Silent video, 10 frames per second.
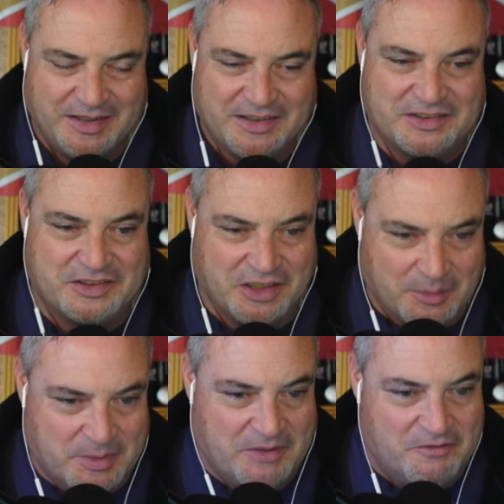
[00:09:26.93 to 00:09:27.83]
It's going to
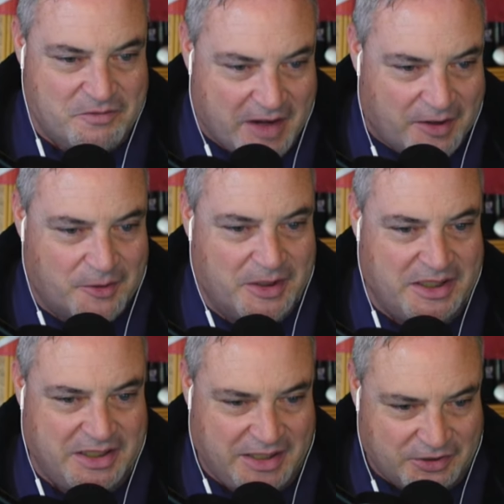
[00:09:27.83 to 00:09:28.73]
be a
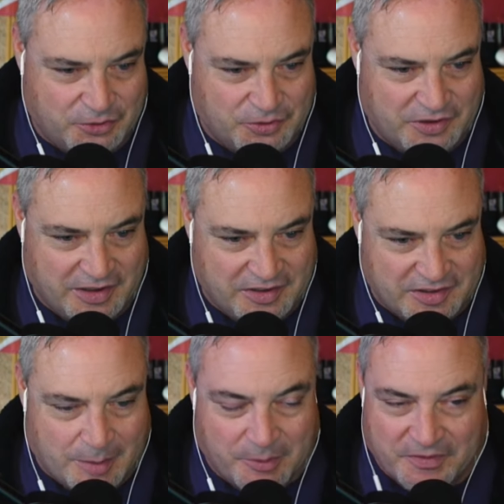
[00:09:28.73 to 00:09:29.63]
very interesting summer.